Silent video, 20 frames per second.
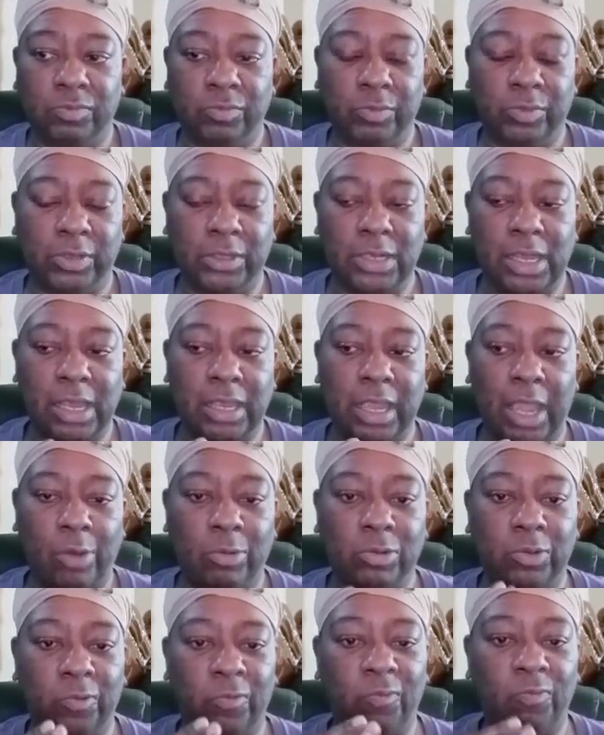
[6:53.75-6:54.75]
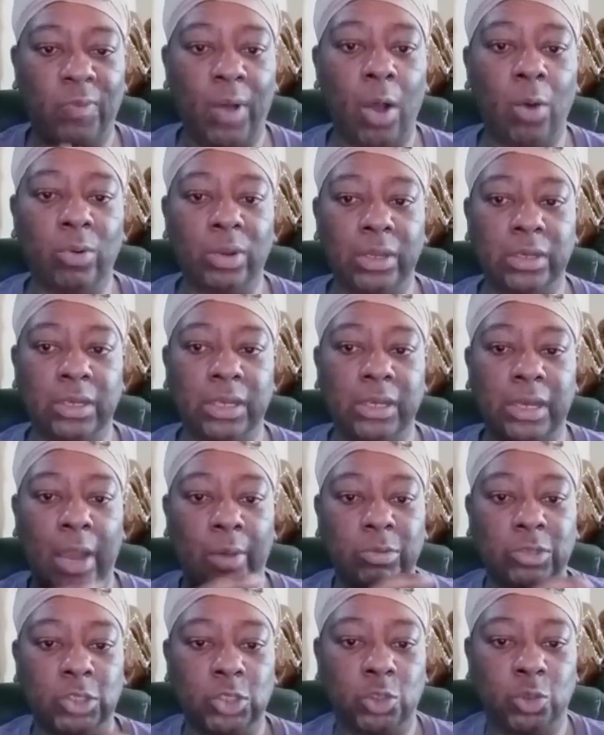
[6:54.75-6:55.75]
like I was falling, and I
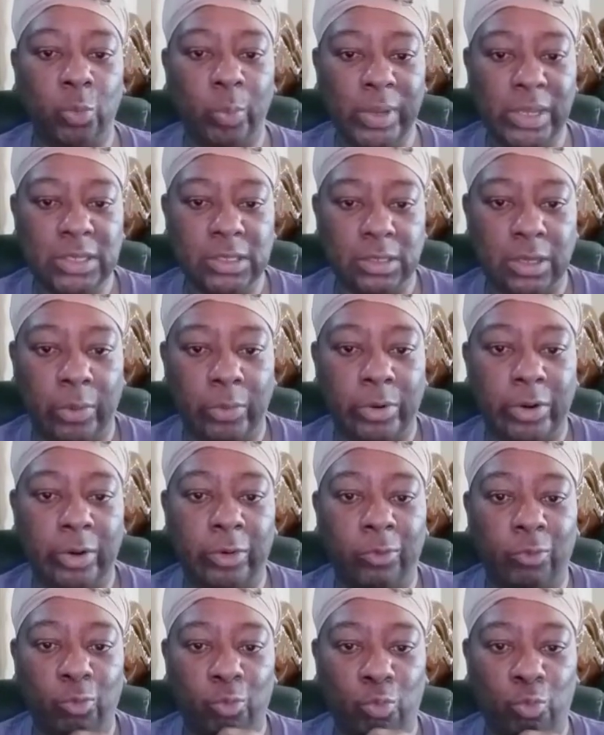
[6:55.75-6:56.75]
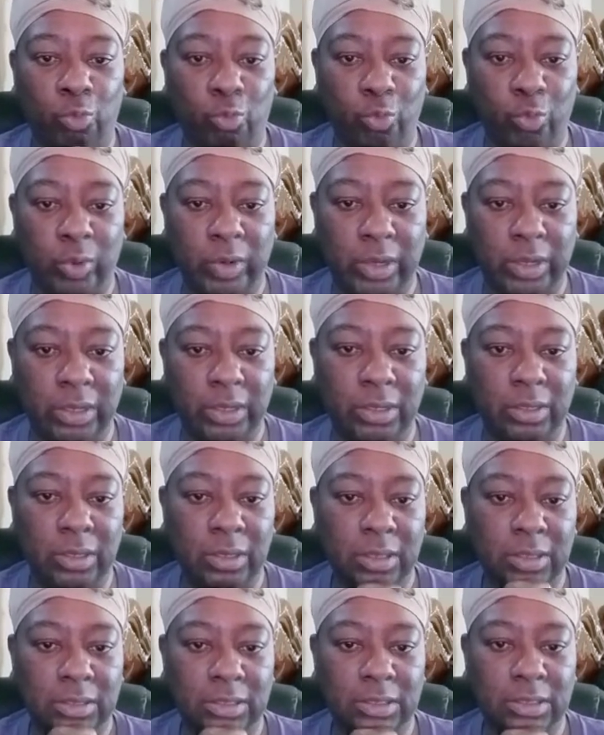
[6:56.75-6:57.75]
was squeezing on her real
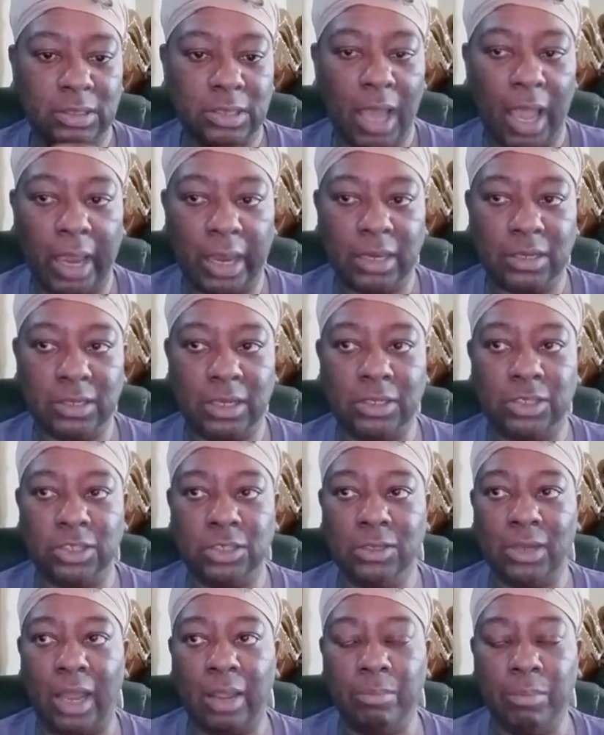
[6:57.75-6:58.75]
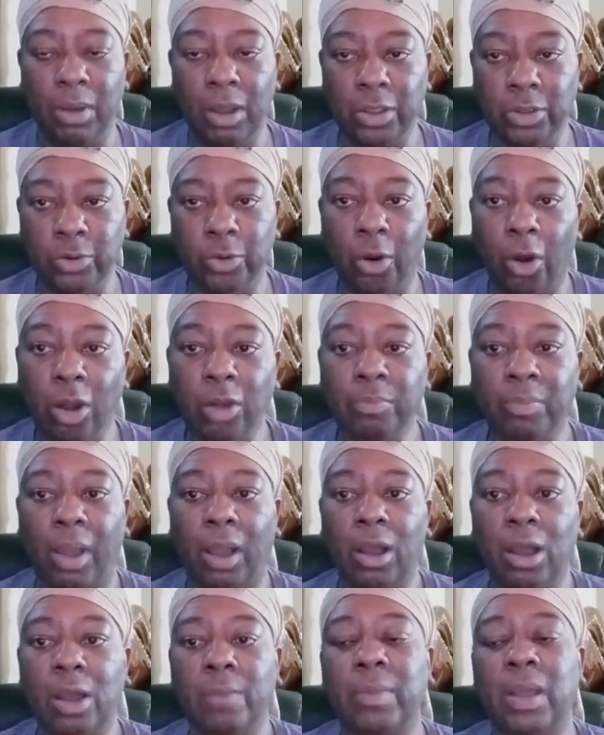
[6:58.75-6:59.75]
tight. And she like, Mom, you hurt my
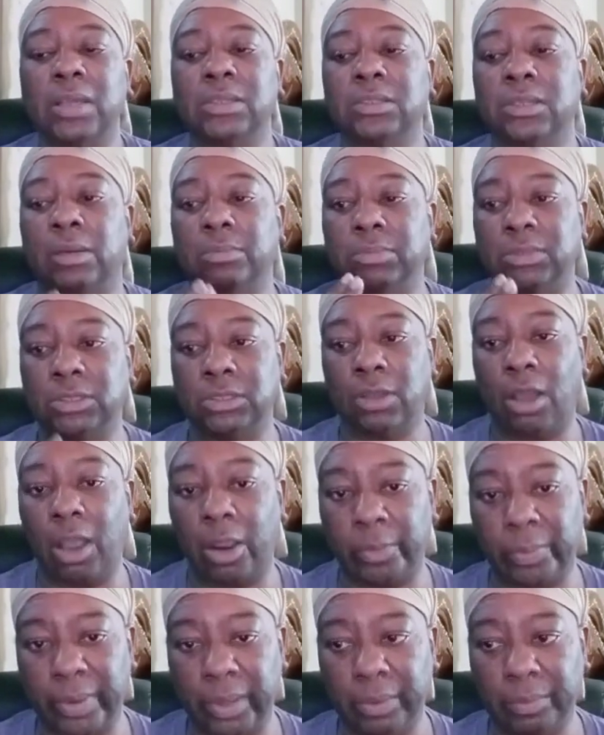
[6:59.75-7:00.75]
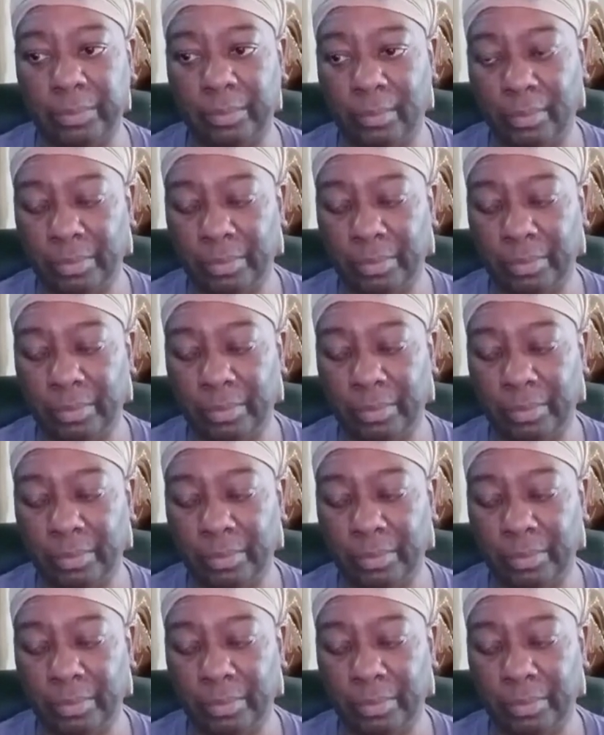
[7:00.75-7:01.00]
arm. I said, I'm sorry,